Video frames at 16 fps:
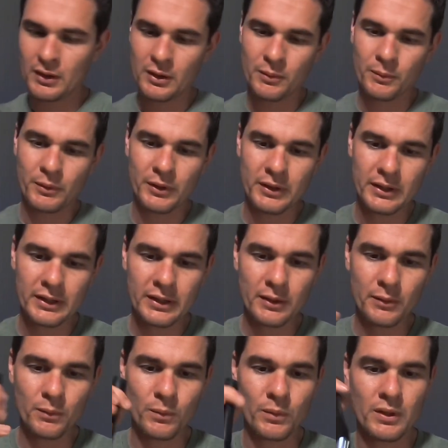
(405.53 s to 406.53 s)
when you click
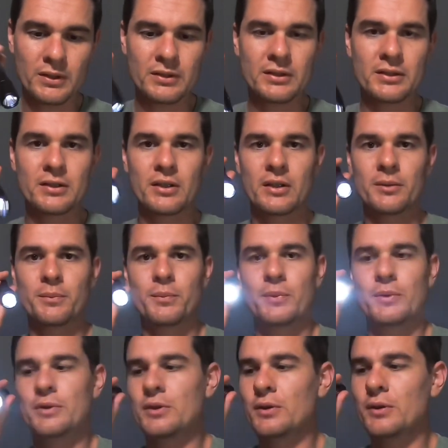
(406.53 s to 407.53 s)
it once, it's going to
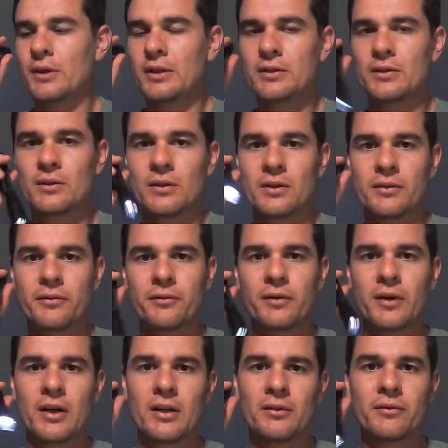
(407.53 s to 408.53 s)
put you into the
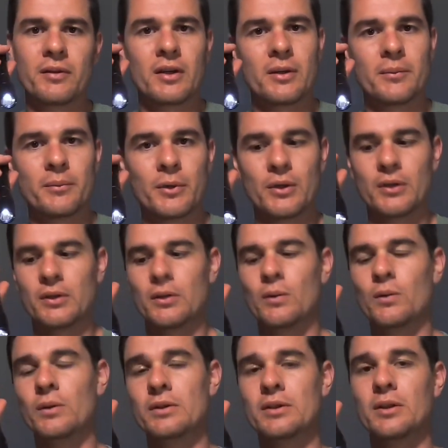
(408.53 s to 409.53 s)
firefly mode,
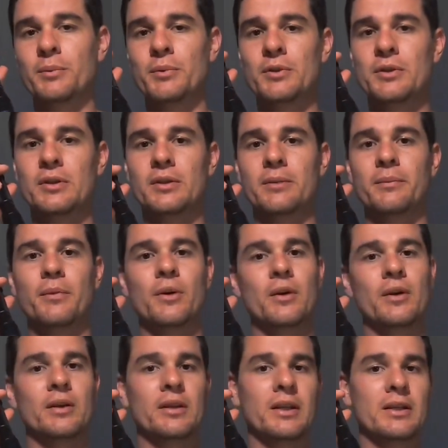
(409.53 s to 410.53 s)
or it's going to put you in the
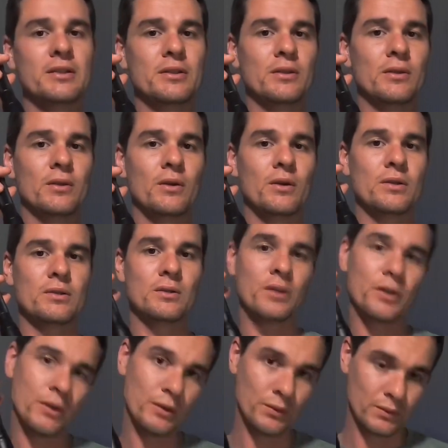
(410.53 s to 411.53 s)
mode that you last
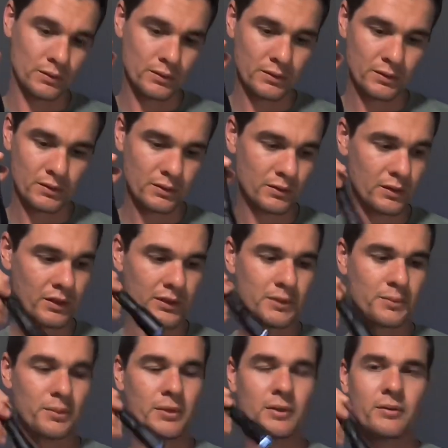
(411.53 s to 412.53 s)
used. So I
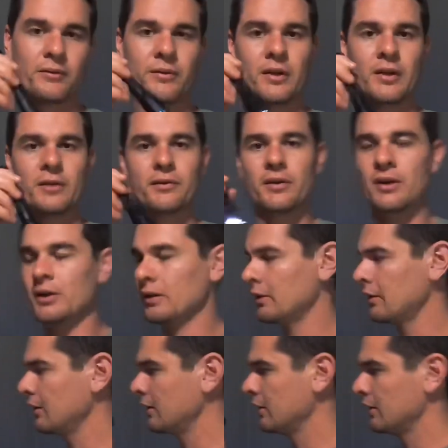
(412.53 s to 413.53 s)
just put it on firefly
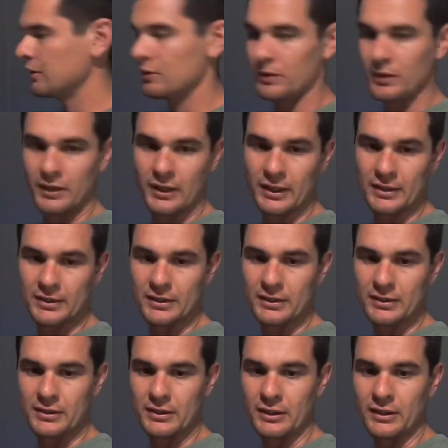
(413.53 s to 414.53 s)
so you can actually
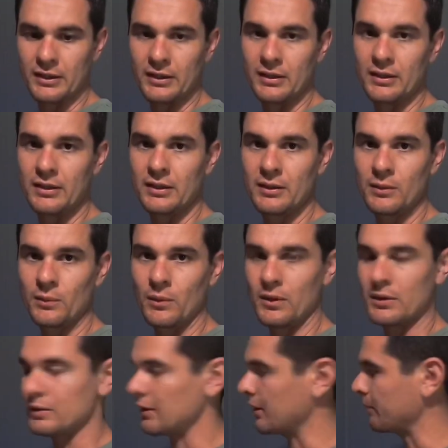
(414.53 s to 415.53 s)
see
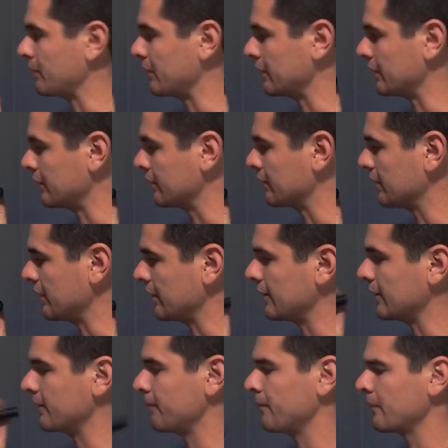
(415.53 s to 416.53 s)
what's happening.
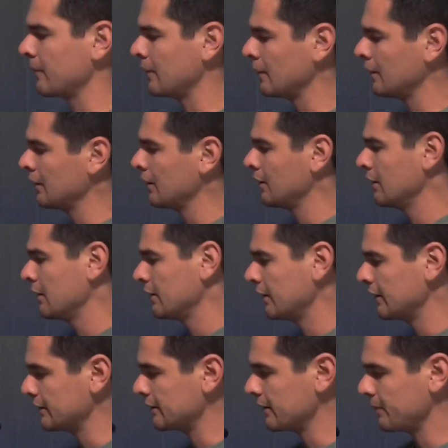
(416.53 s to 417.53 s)

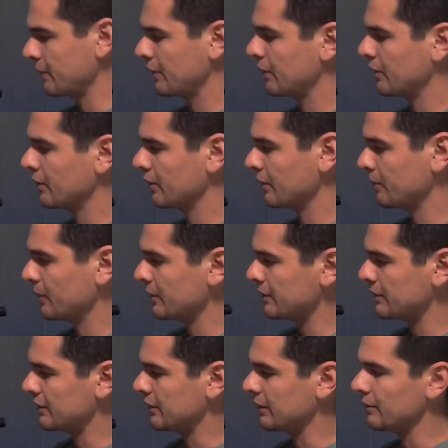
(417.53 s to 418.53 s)
Next up, you're going to
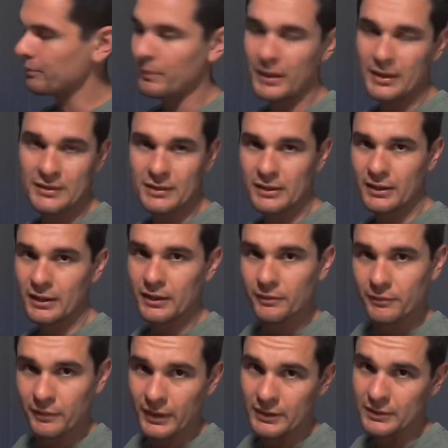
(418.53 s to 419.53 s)
press the button in the
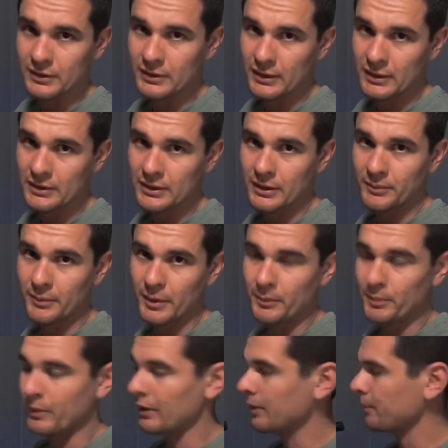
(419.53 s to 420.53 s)
front. That's going to
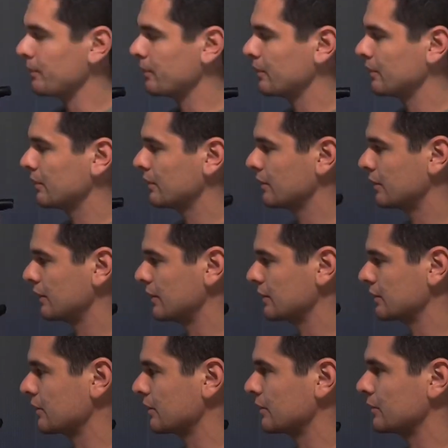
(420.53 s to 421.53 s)
bump it up.
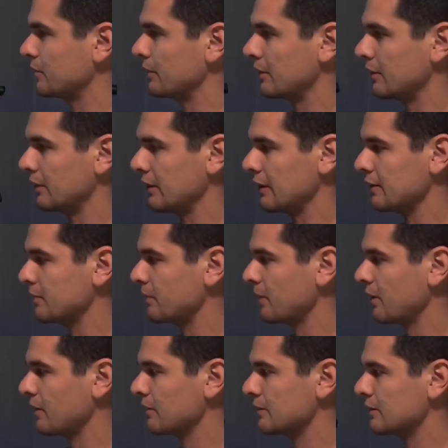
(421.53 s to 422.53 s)
That's to be the next
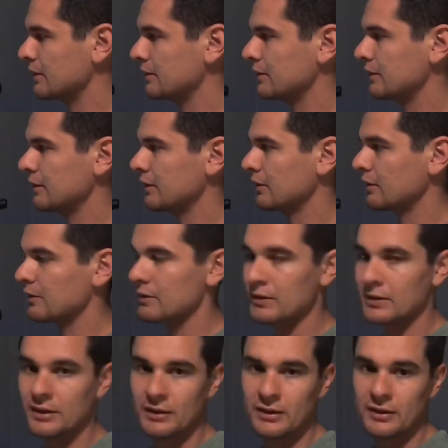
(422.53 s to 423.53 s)
power setting. You can
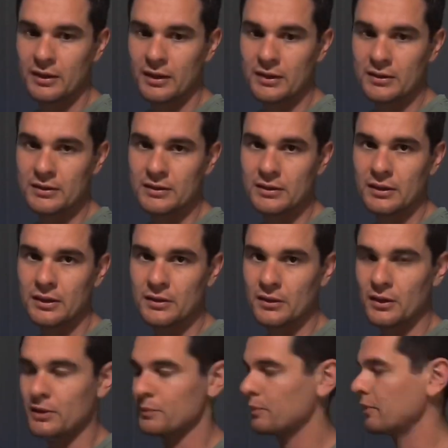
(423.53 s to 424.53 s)
see the nice
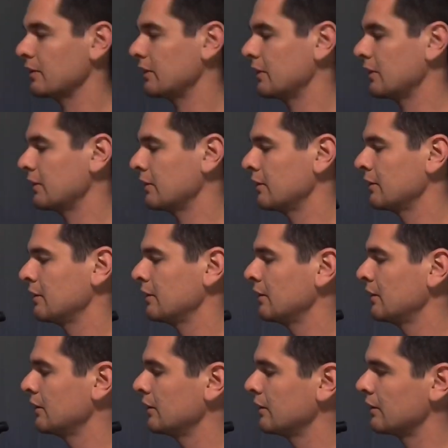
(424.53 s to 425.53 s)
hotspot there.
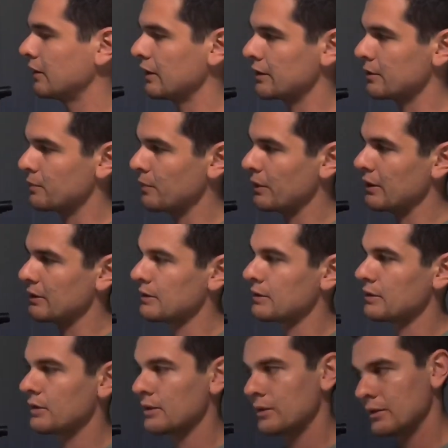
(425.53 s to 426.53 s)
Next
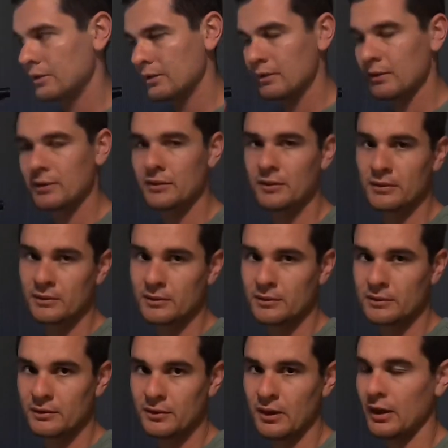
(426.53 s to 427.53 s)
press,
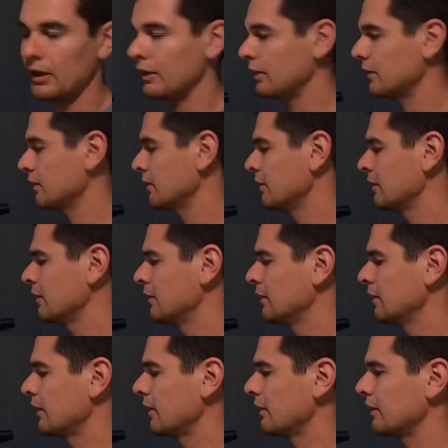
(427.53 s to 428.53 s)
higher,
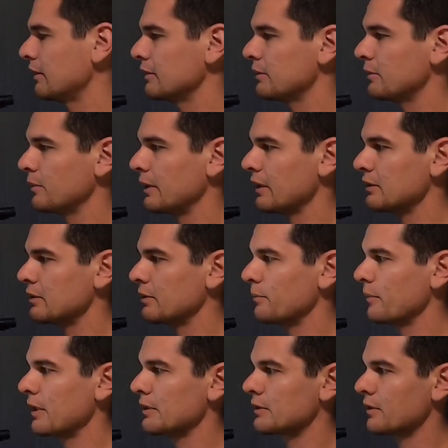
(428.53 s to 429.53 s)
and then until we get to the
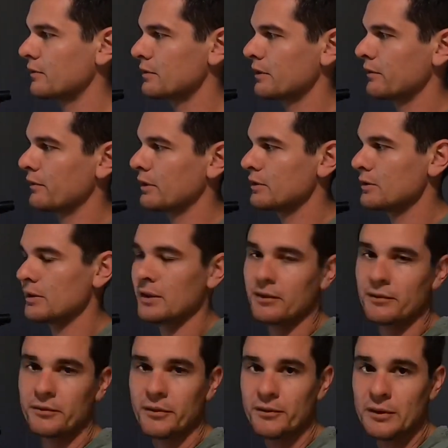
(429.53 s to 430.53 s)
max of
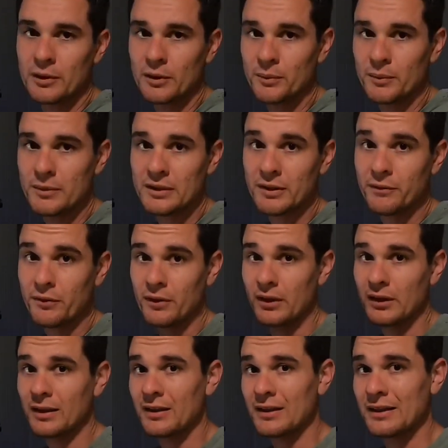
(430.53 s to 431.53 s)
750 lumens if you're
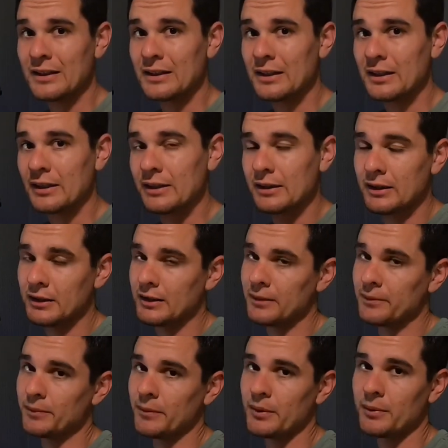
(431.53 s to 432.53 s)
running the
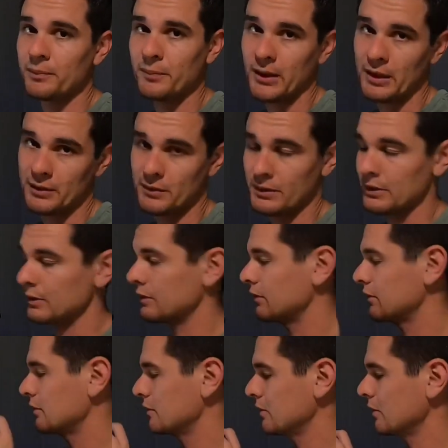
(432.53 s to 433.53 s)
lithium
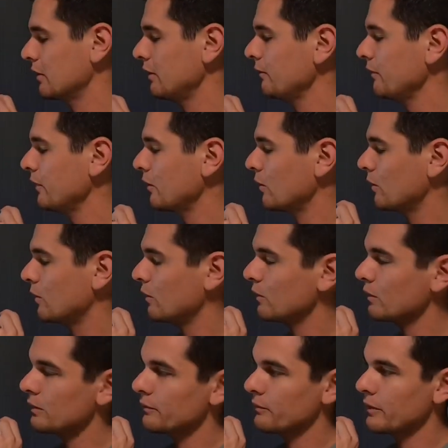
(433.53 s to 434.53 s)
batteries. So if I
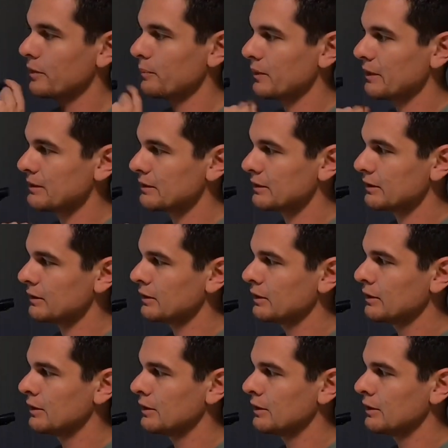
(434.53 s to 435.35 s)
hold the front button,